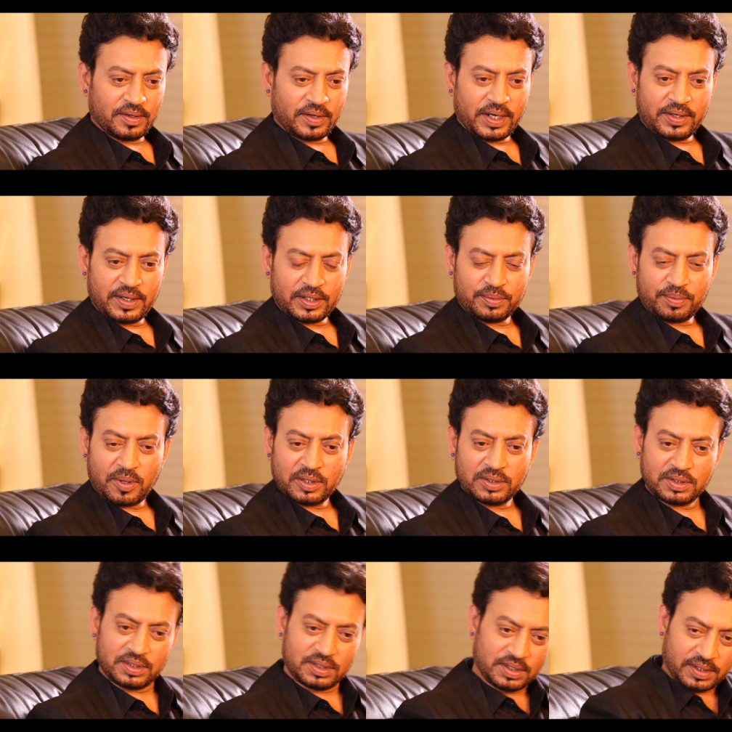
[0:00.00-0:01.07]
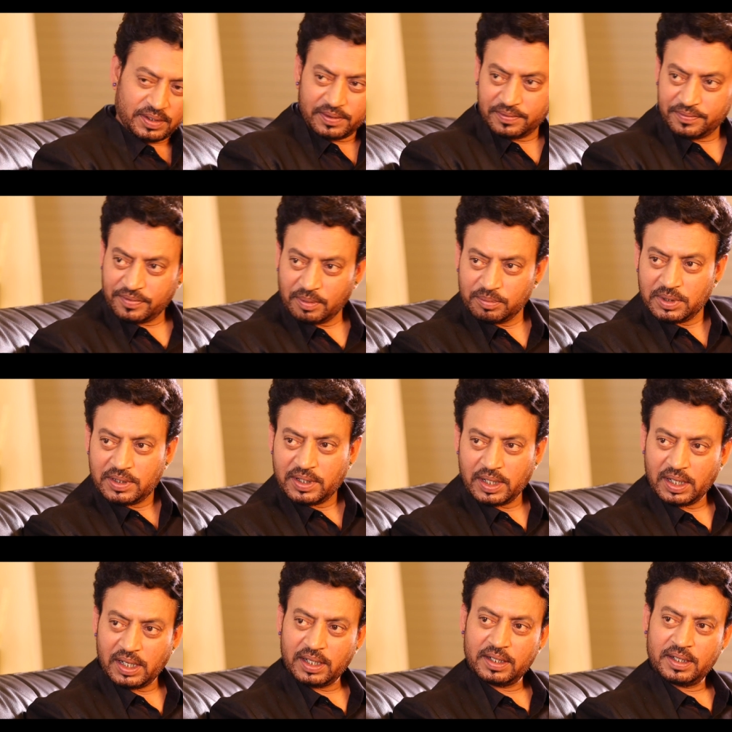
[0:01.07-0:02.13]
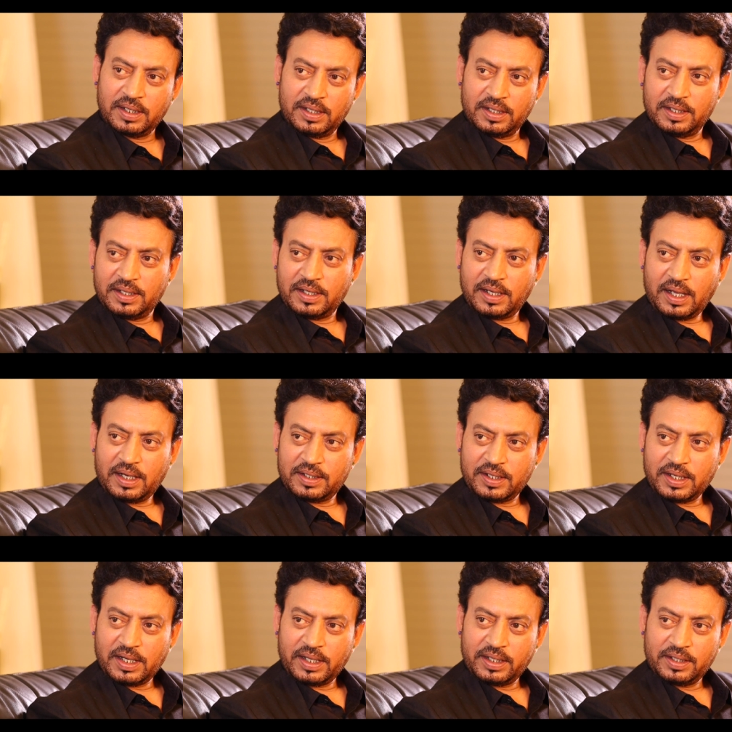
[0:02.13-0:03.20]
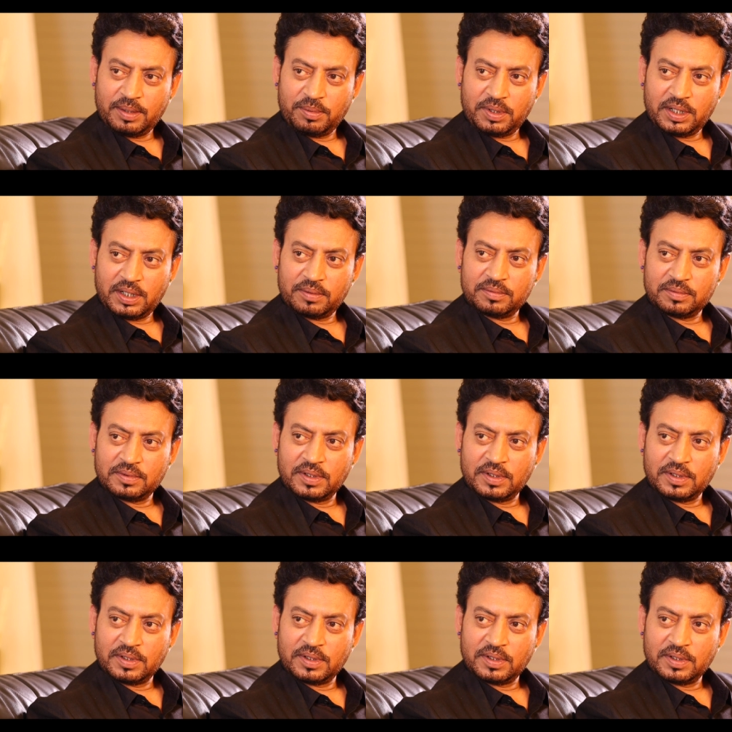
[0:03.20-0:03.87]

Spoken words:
great response from the trailer. Our trailer in the medium.